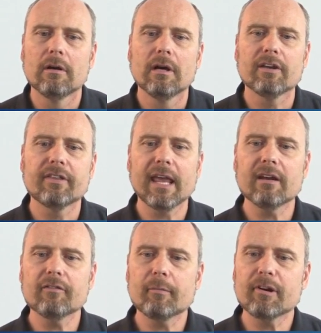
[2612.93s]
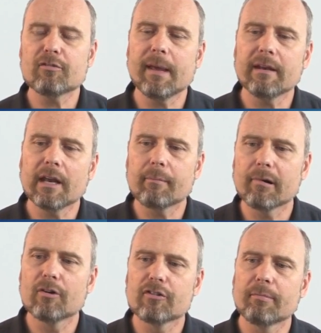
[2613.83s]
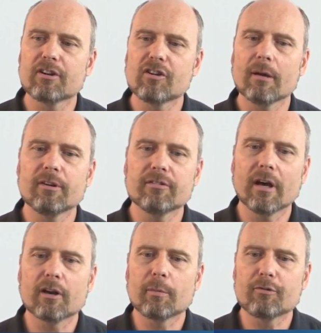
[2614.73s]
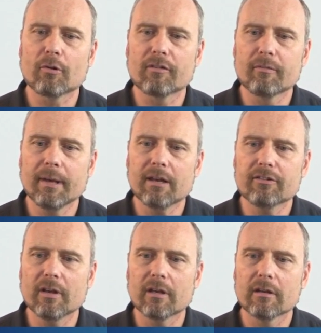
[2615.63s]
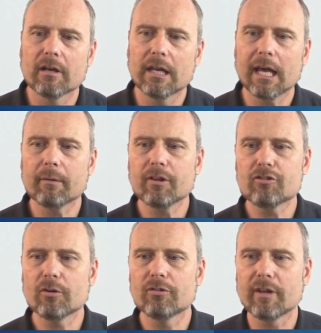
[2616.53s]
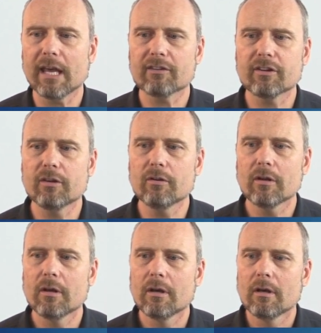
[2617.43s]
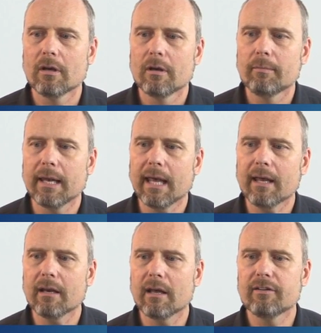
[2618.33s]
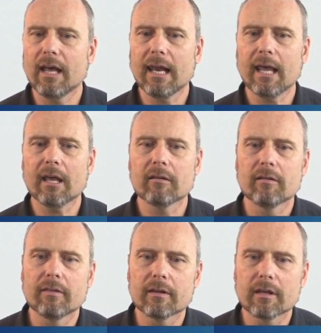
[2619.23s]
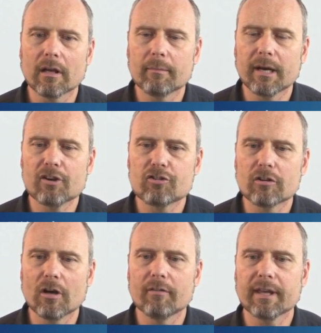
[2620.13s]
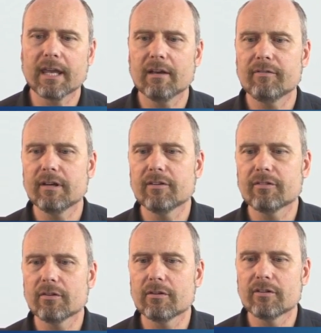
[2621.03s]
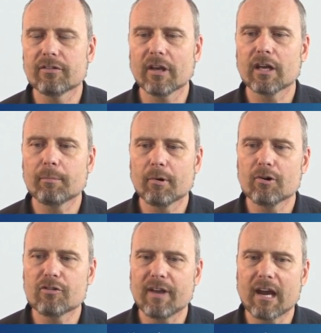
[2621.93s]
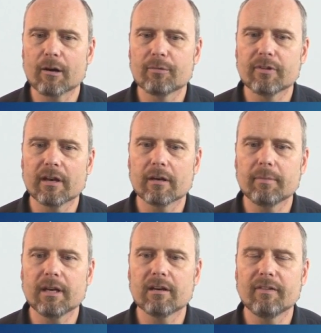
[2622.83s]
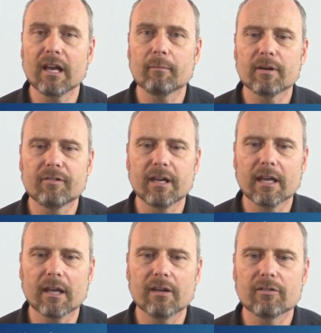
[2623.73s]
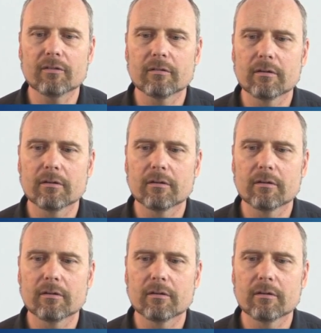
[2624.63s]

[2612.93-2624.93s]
As the end of the British mandate approached, the British army started withdrawing from Palestine, allowing the Jews to execute Plan Dalais, the culmination of a carefully designed purge of Arabs that had been in development for decades.